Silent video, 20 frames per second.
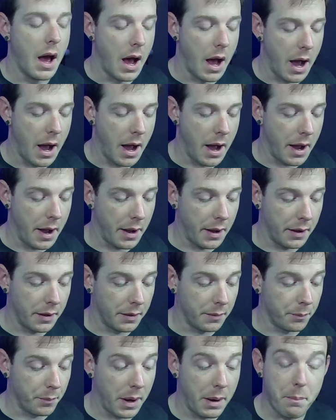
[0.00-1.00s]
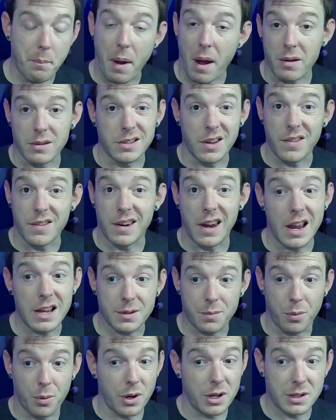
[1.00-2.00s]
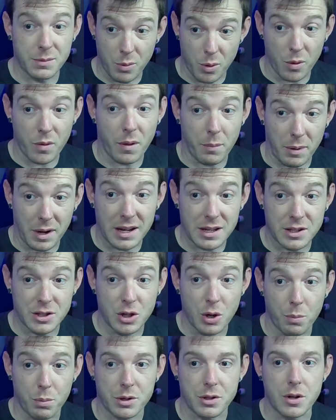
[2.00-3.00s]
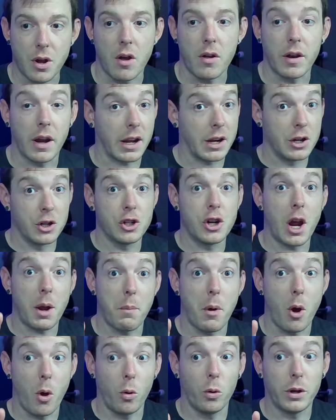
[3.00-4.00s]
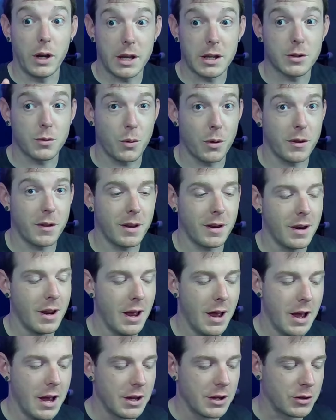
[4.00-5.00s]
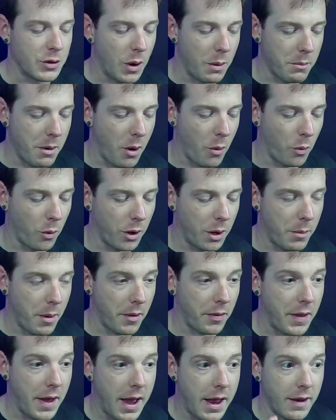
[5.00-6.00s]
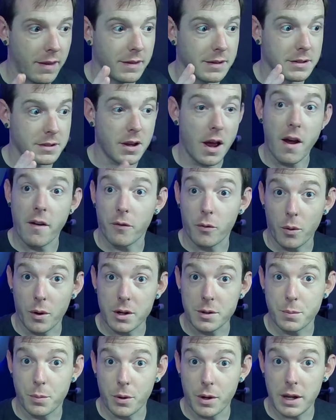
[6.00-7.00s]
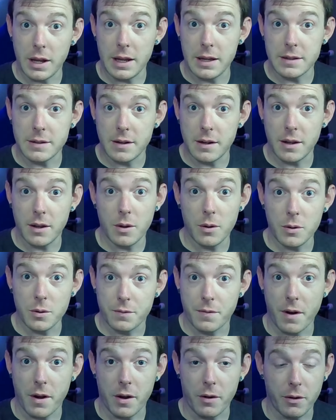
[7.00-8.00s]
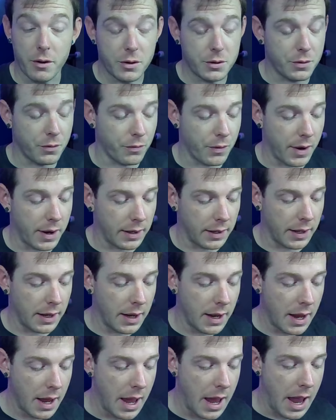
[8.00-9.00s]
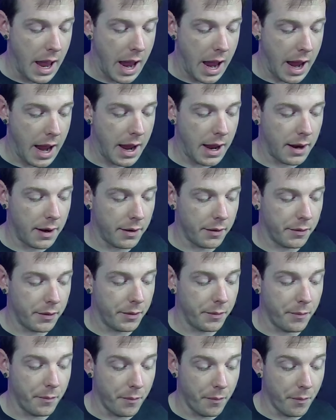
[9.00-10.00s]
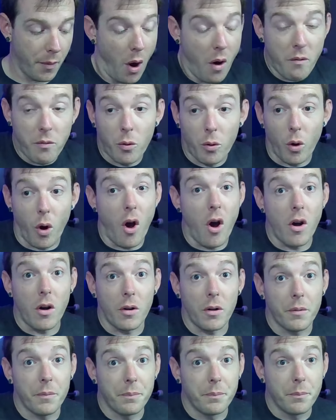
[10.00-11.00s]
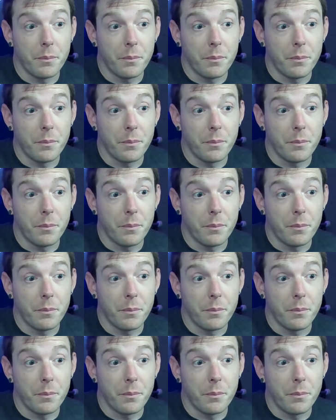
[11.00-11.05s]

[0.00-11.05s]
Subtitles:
It mounts to the desk pretty smooth. I mean, it's super solid. I can shake my whole desk with it, so I'm not worried about that. The software is pretty easy to use, very user-friendly, and overall,